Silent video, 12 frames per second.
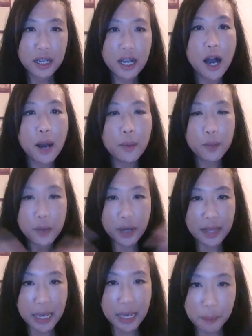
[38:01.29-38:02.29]
come
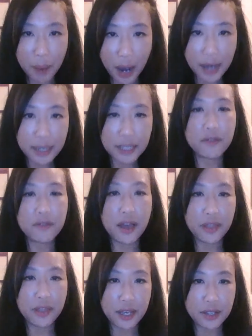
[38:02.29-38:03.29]
with a body of
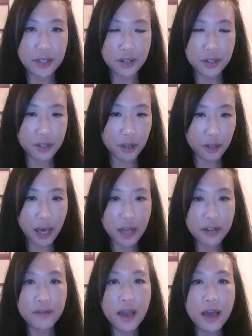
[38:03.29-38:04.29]
ethics. There's a
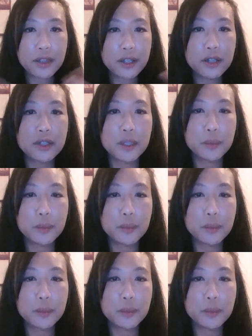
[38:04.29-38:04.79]
lot of ethical